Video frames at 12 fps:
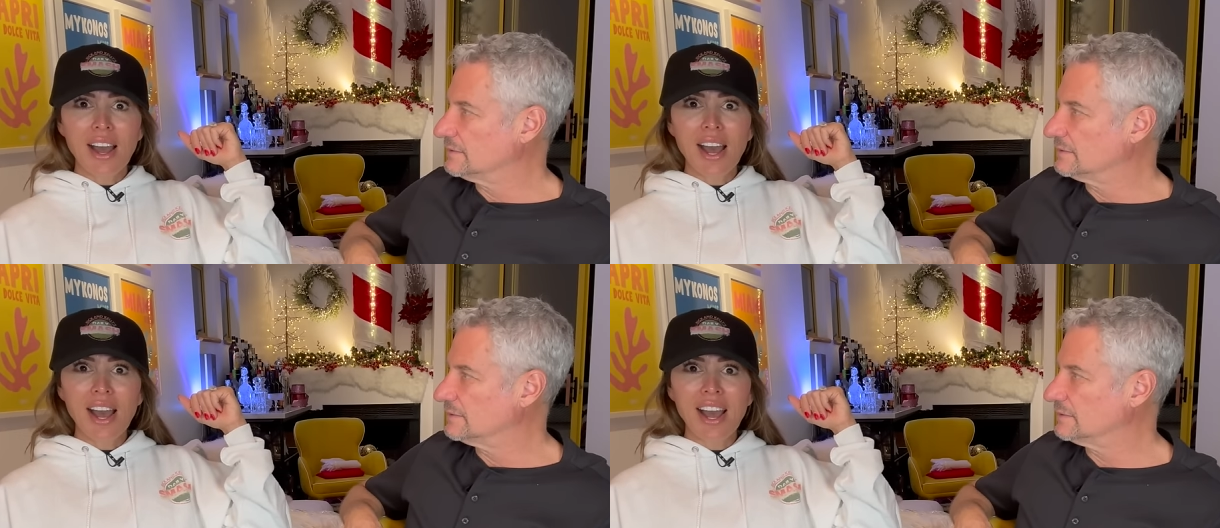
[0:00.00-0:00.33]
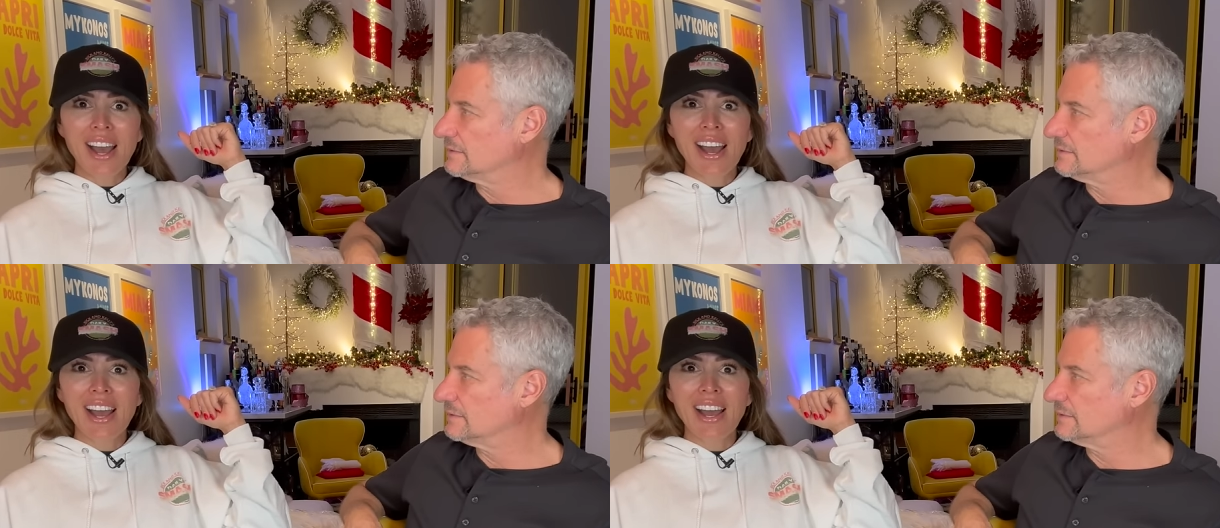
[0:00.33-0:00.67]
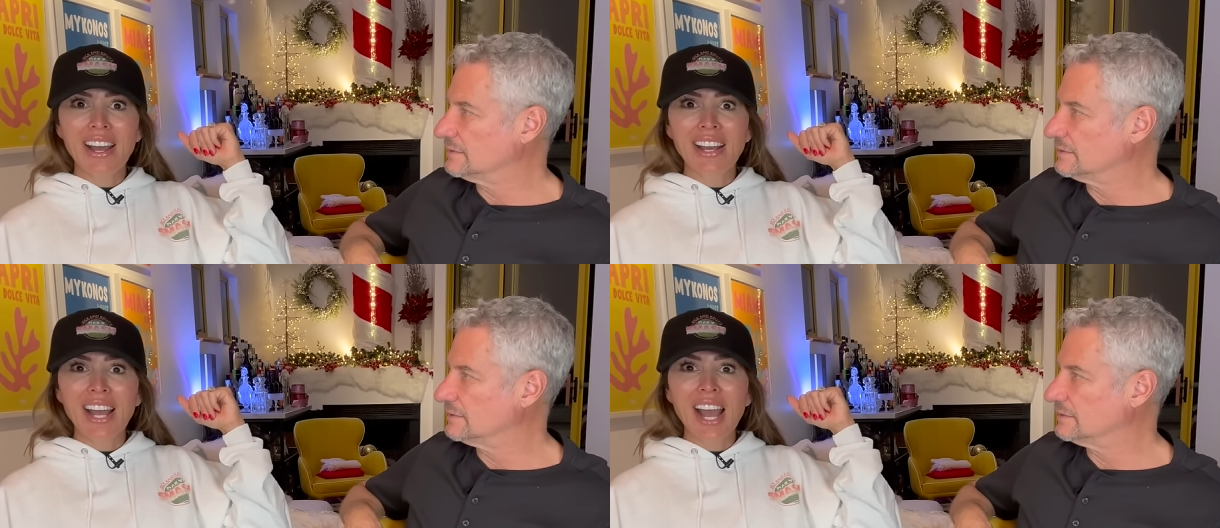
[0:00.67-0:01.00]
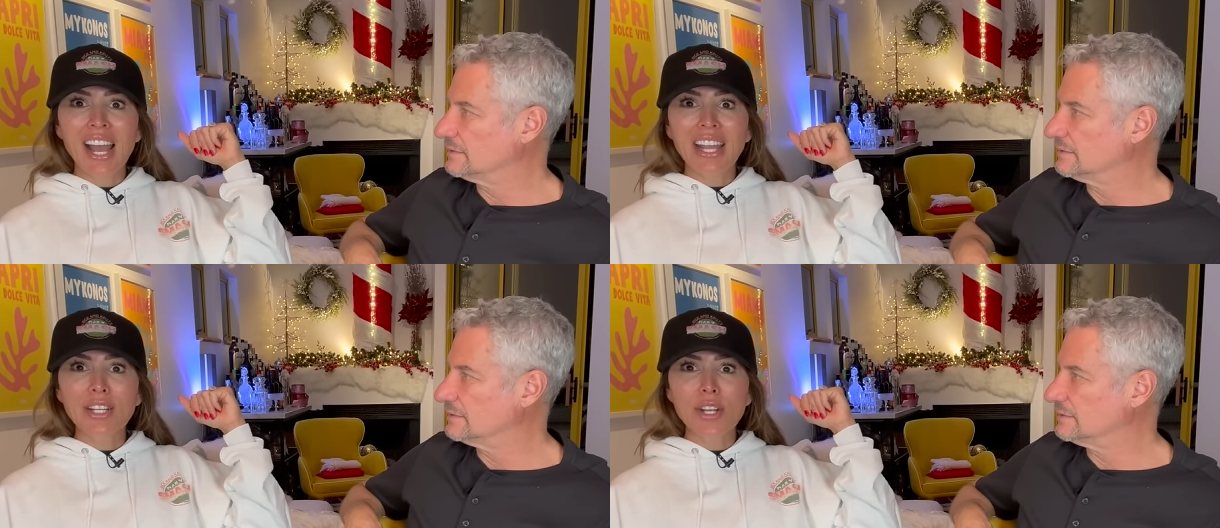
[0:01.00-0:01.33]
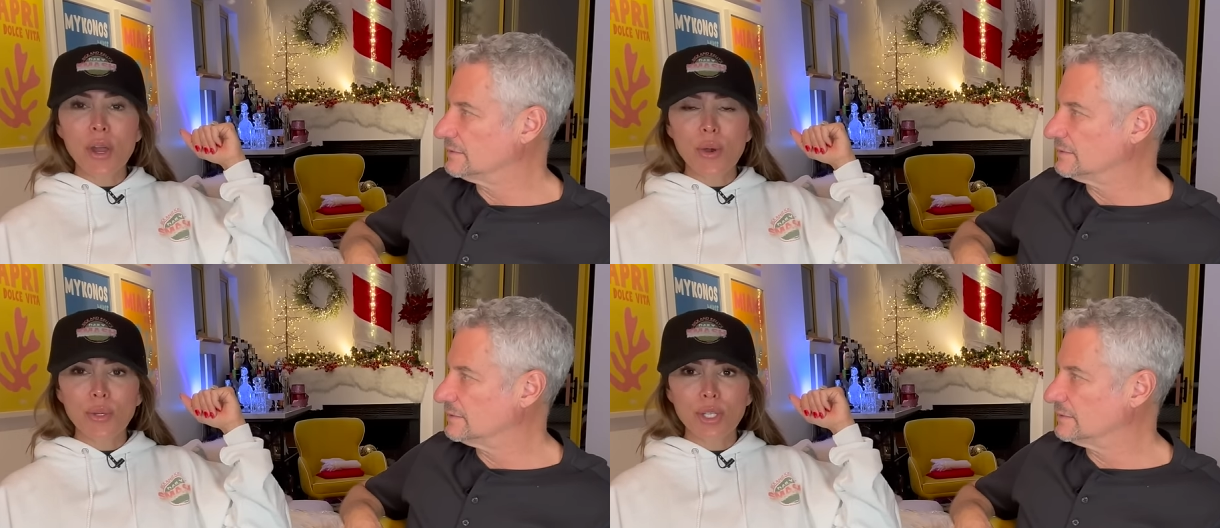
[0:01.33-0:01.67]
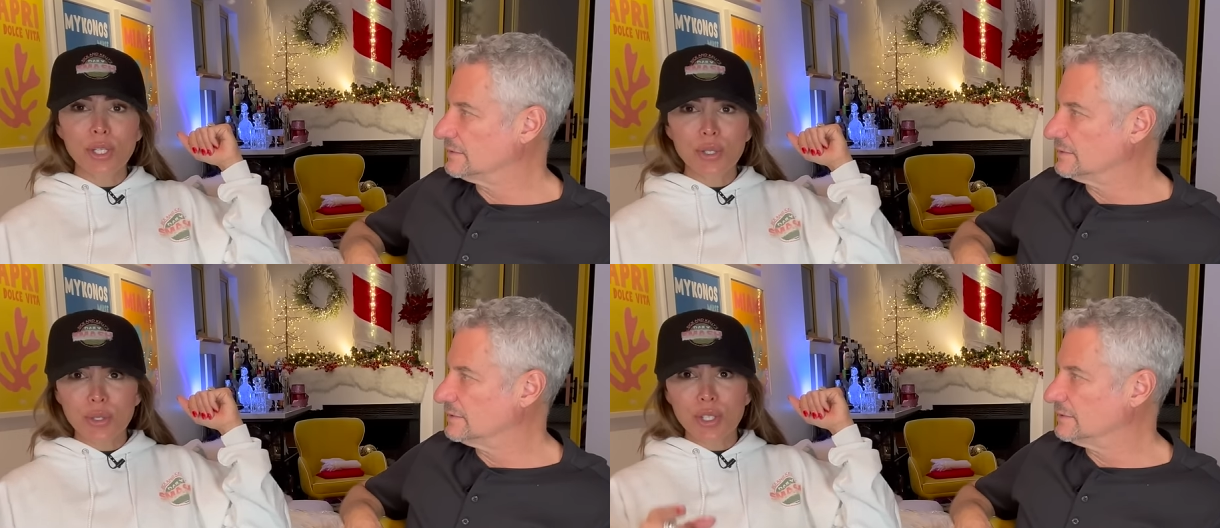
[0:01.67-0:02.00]
Speaker 1: Ah, I know
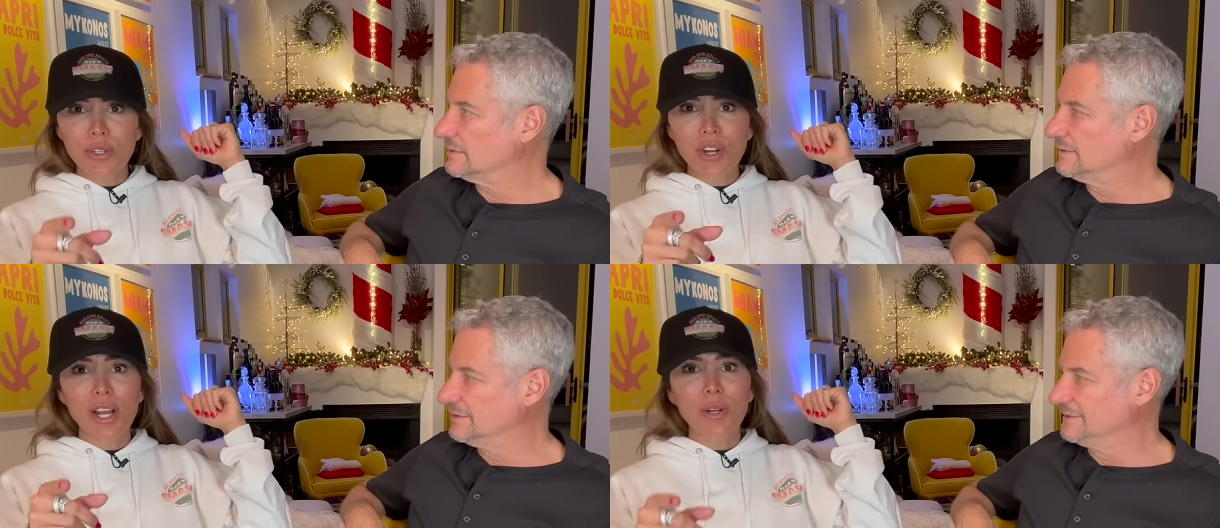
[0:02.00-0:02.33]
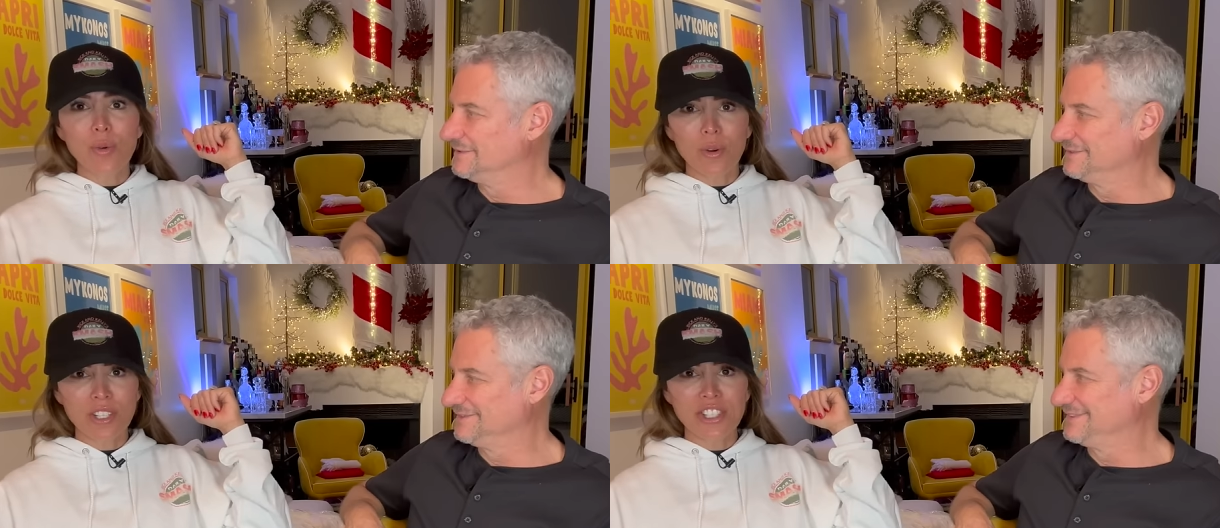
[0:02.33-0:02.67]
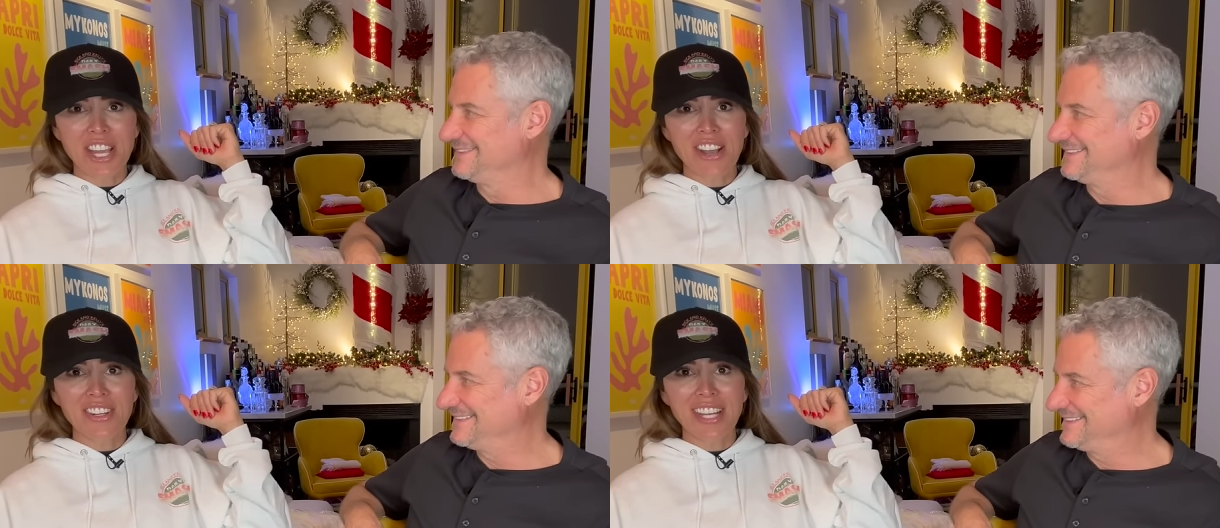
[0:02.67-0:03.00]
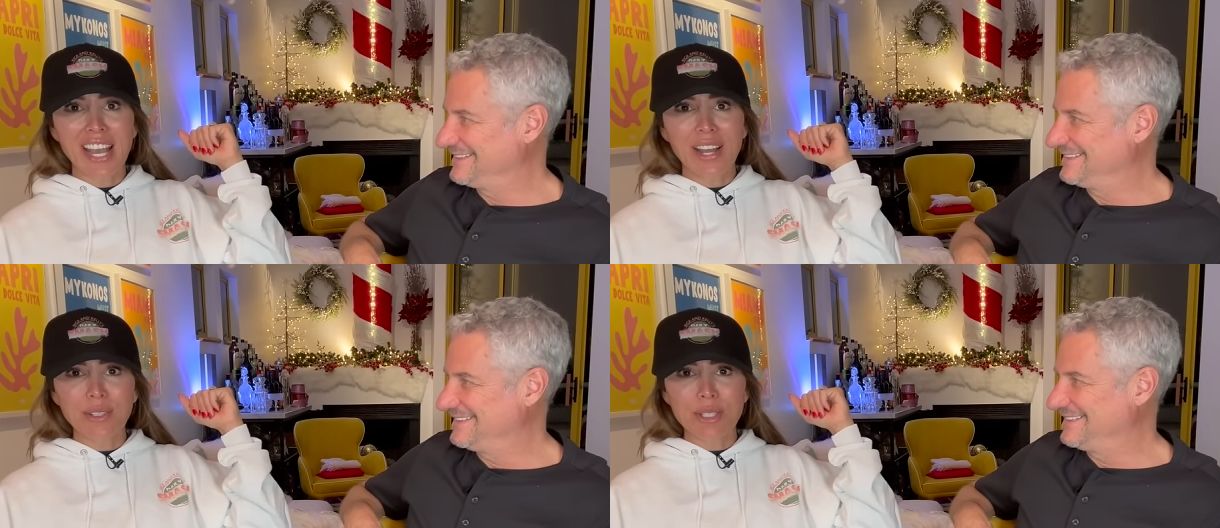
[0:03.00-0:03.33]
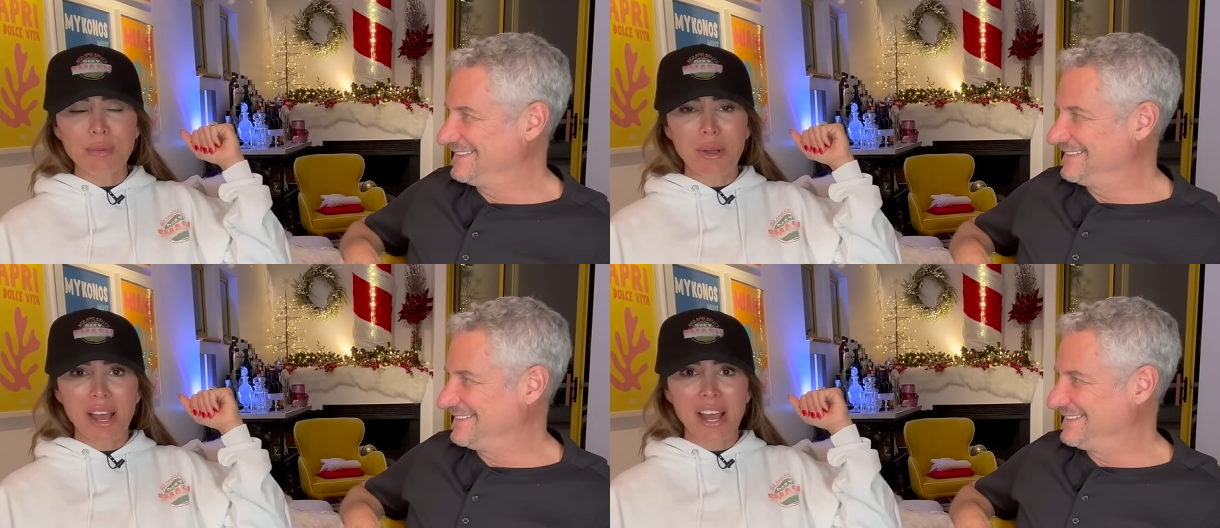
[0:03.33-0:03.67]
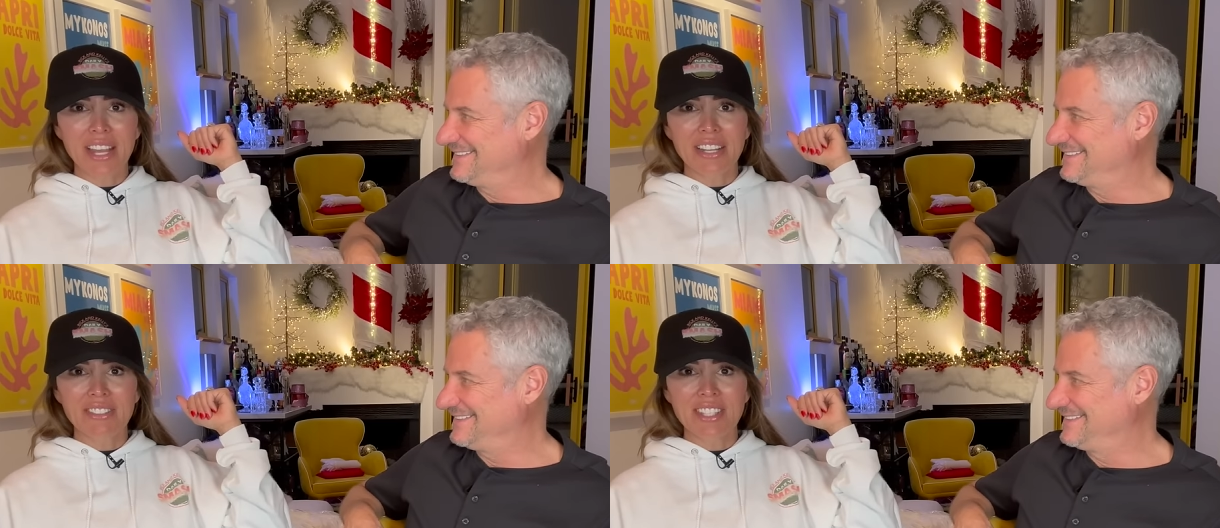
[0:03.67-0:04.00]
you. You're on Orange County
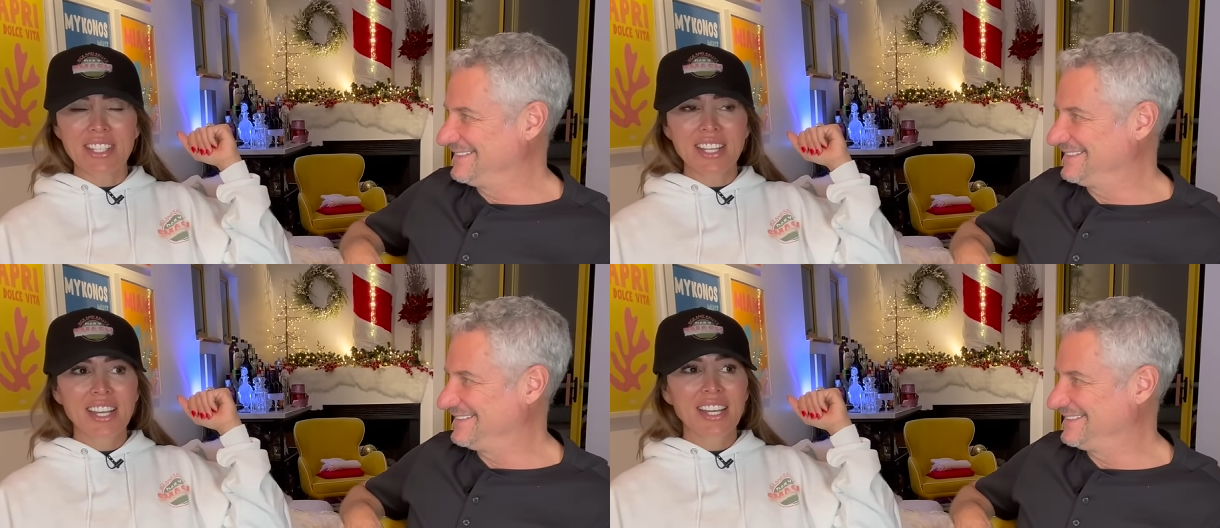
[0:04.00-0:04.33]
Housewives.